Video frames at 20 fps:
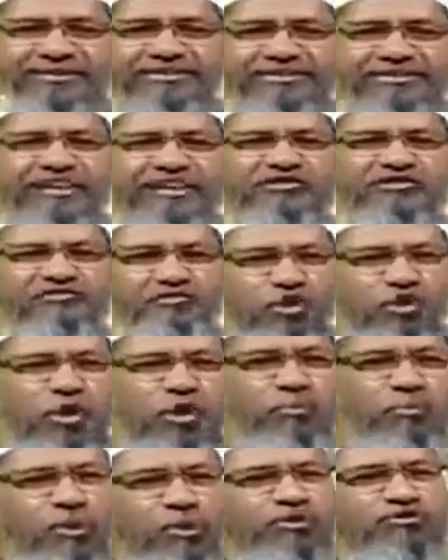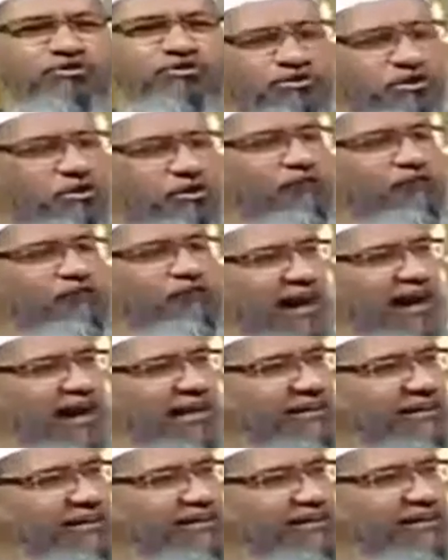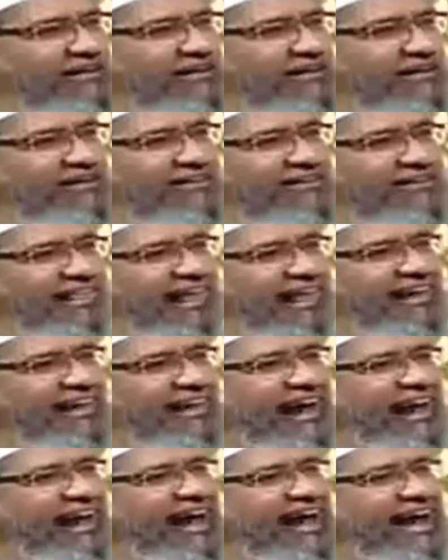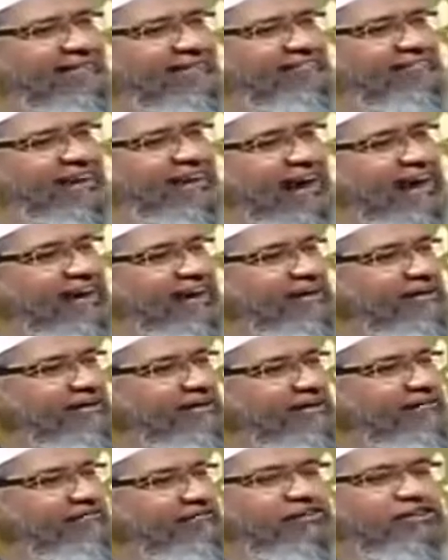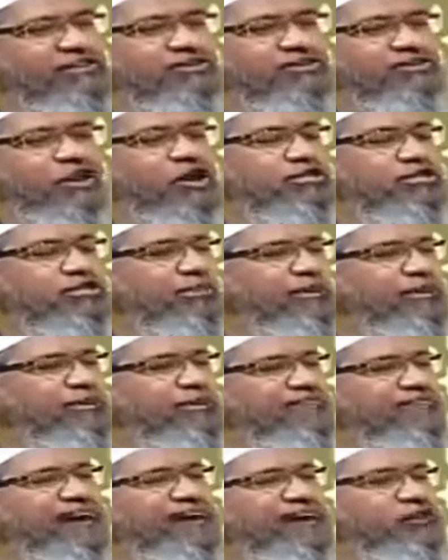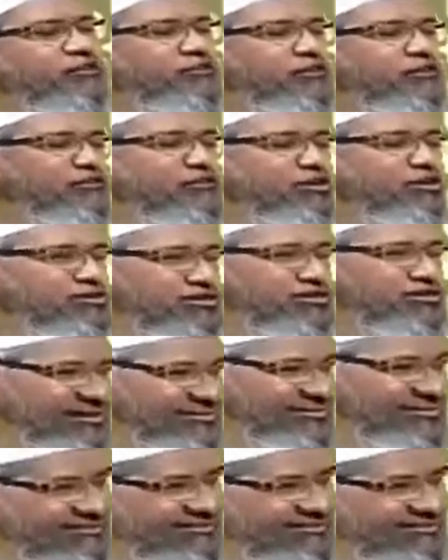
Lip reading: there is no book so far that I have read which talks about fact of evolution.